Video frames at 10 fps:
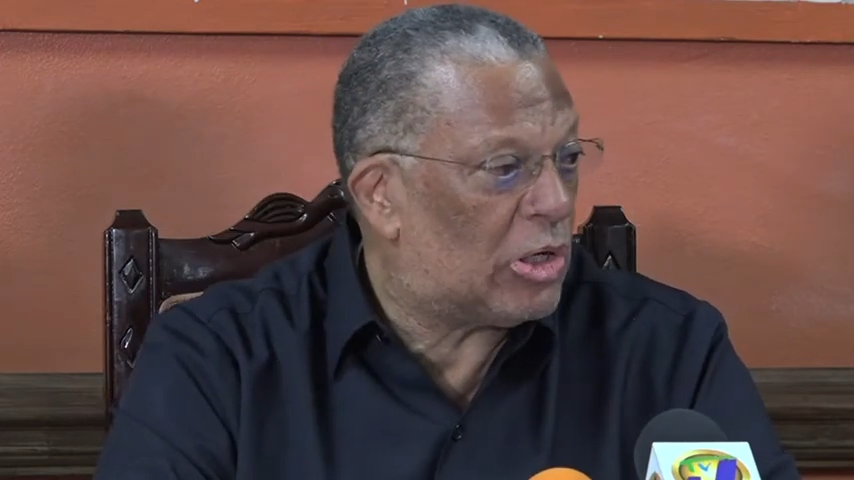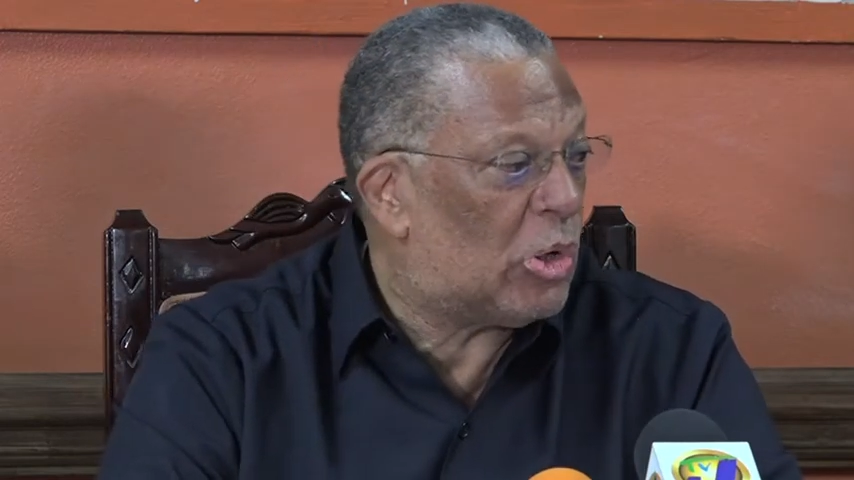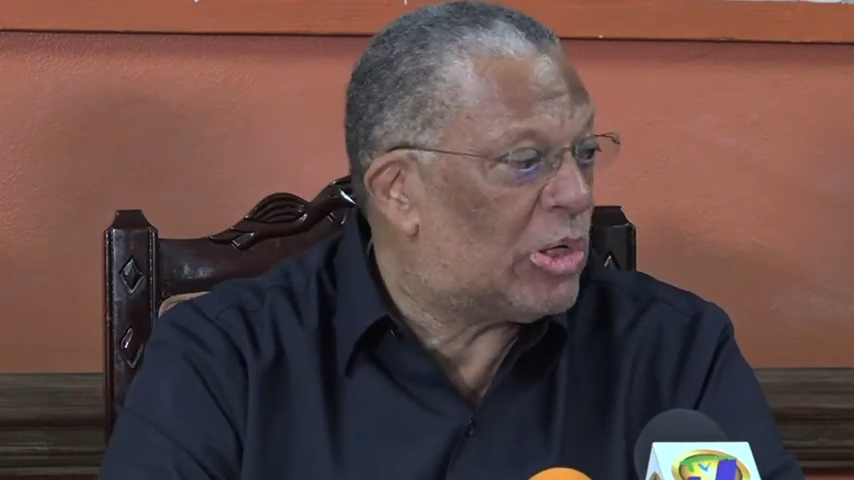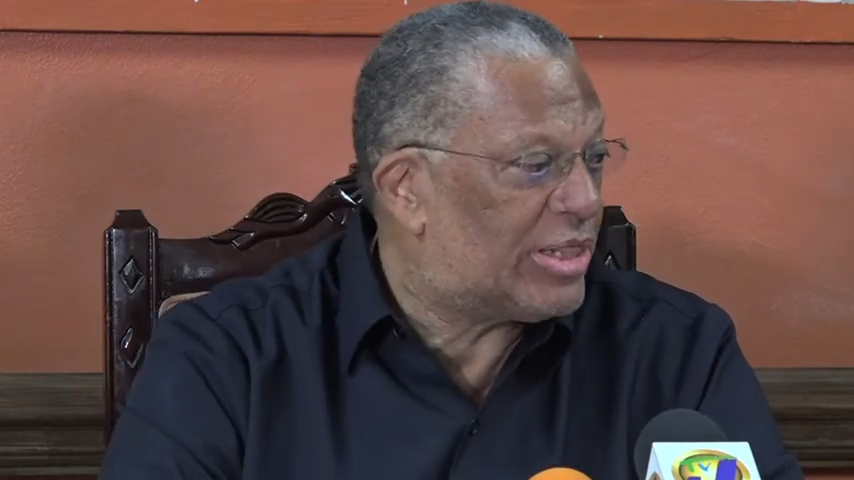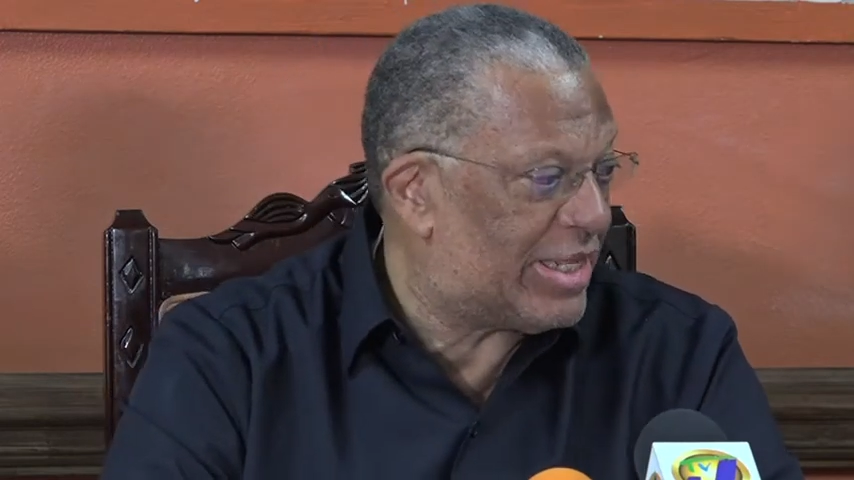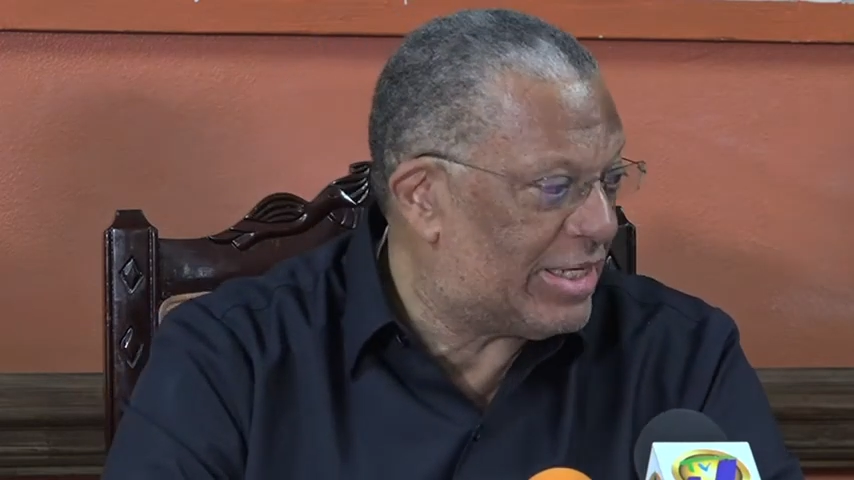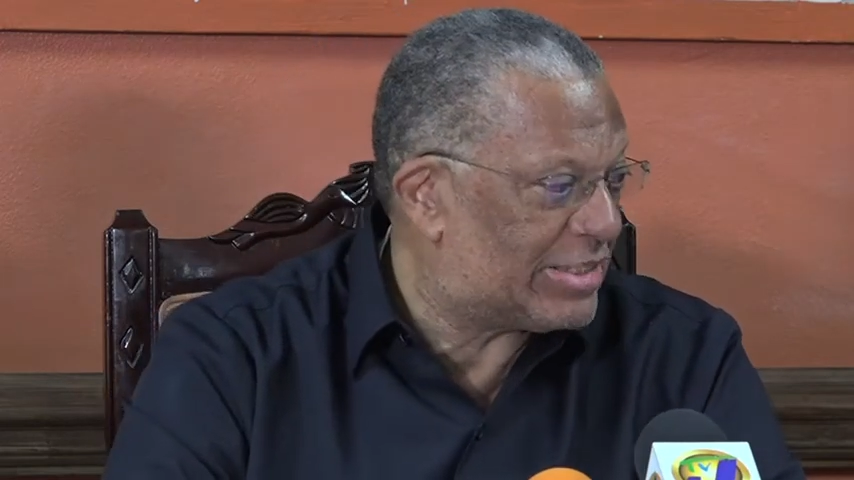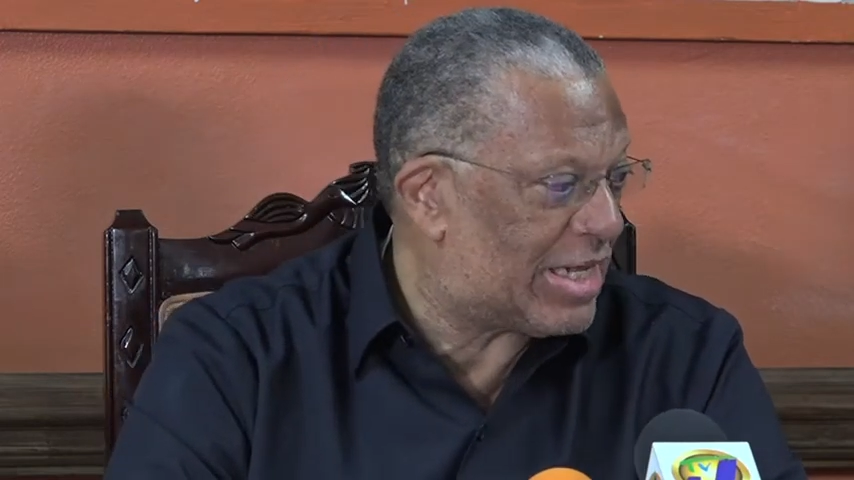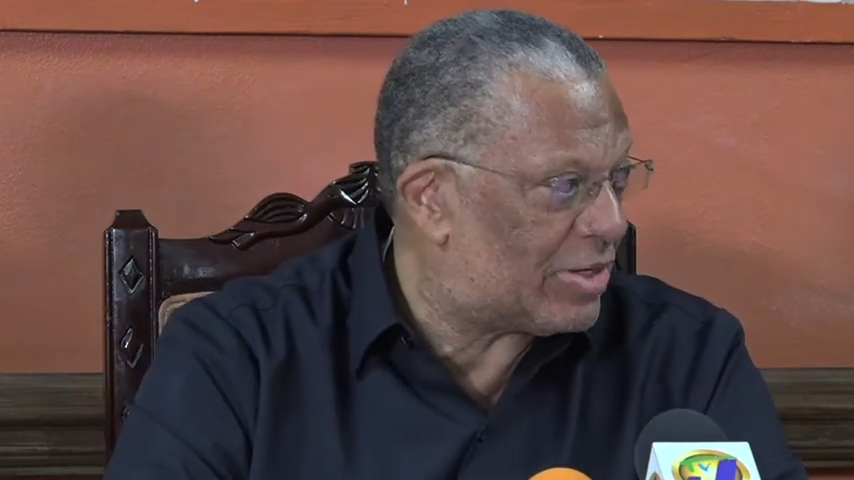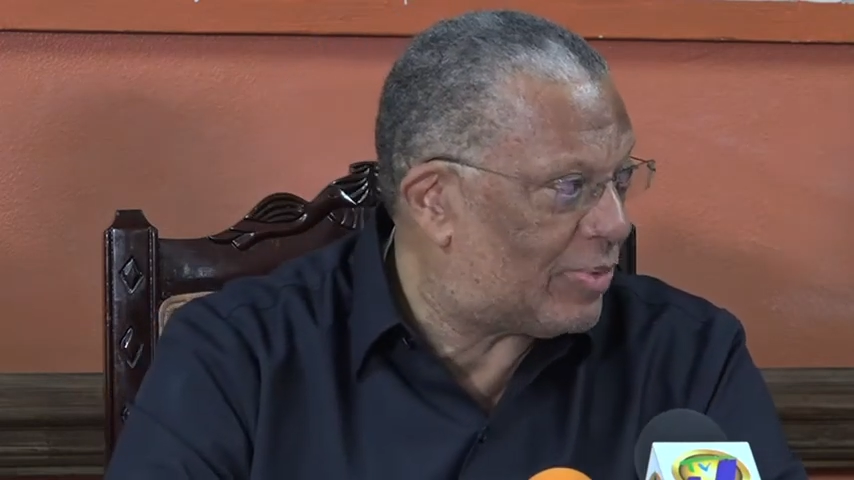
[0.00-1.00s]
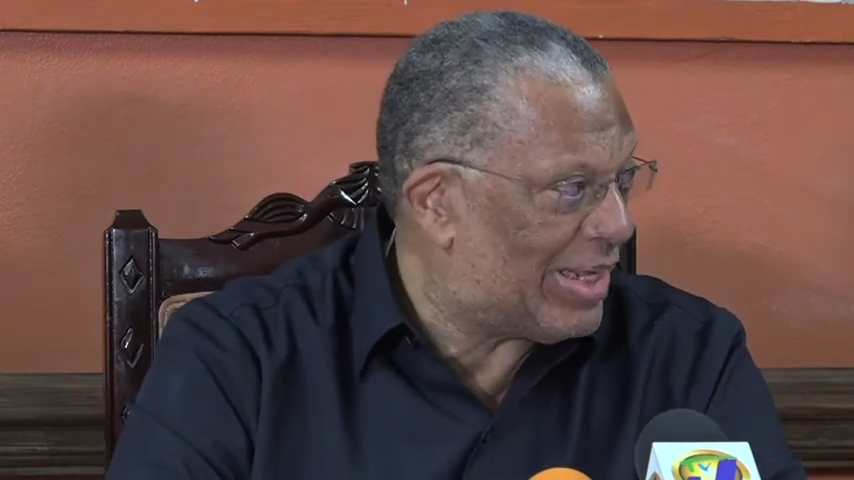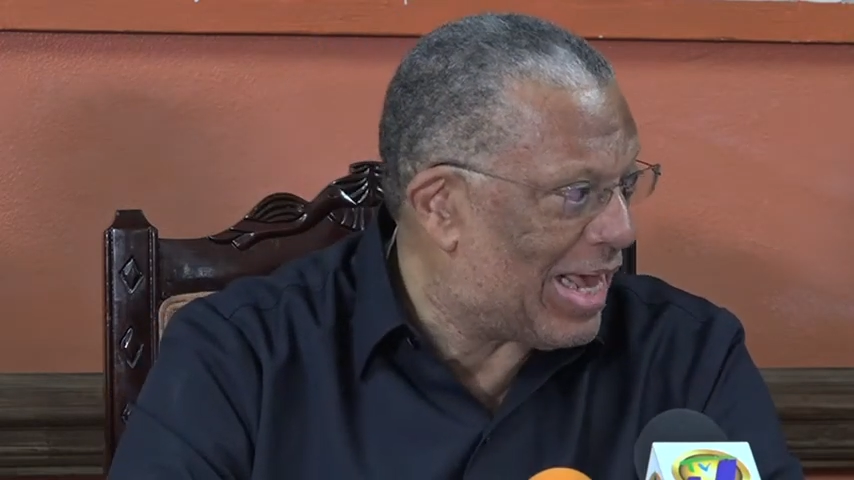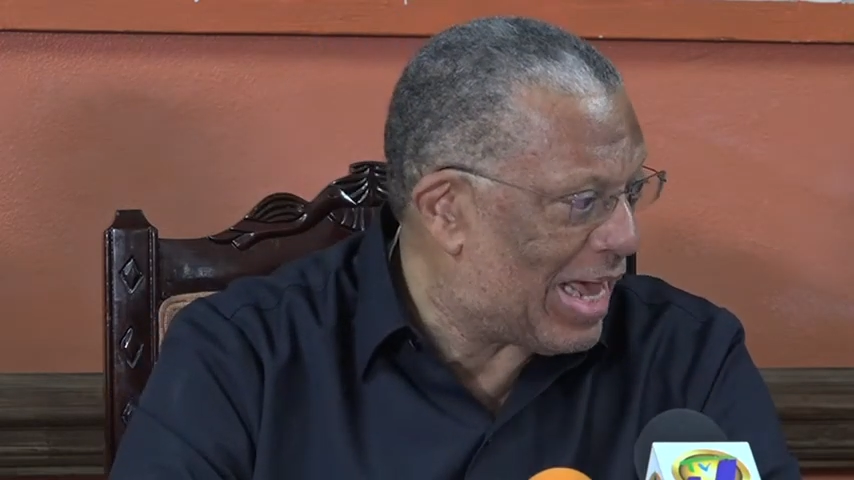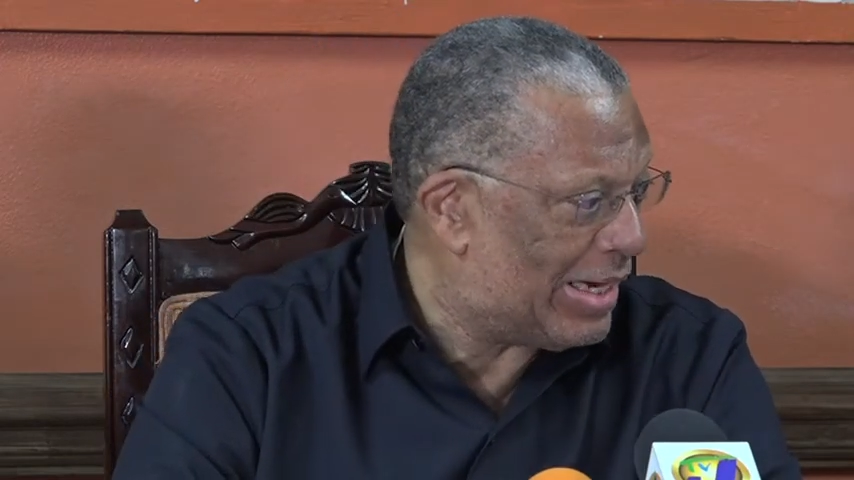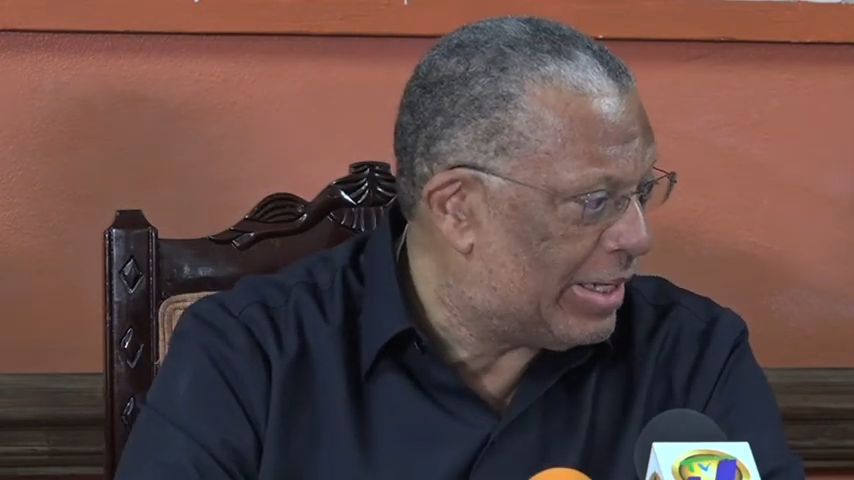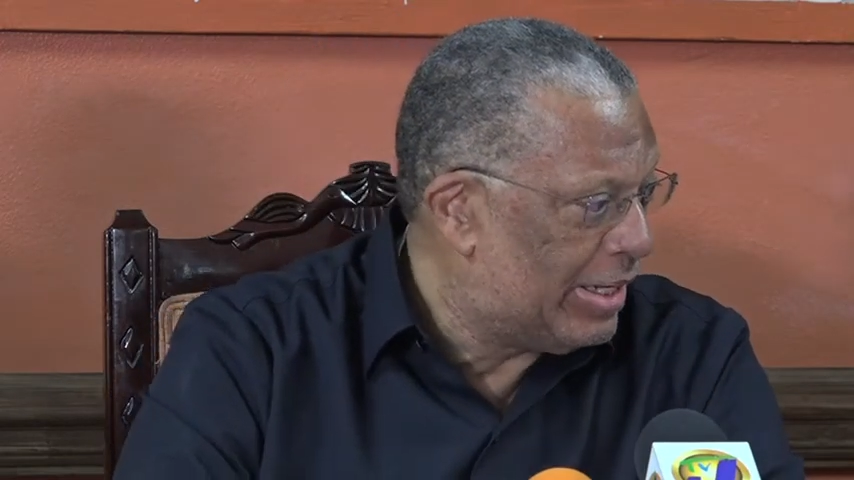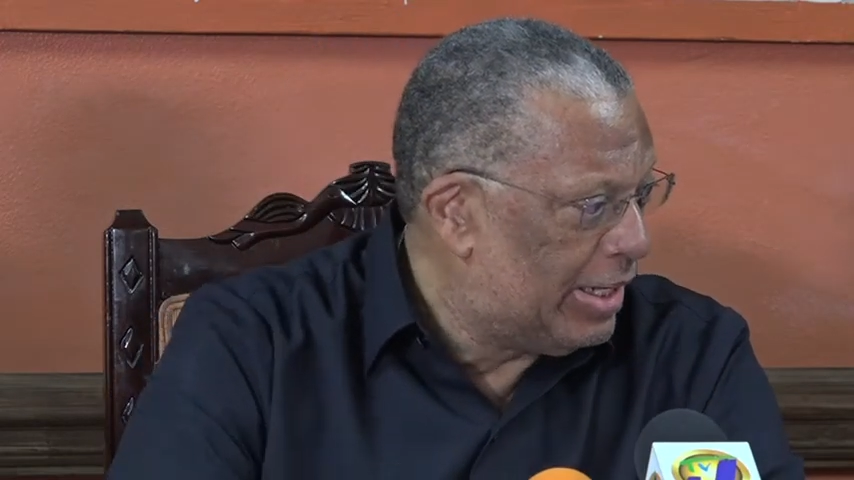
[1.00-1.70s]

good things that we had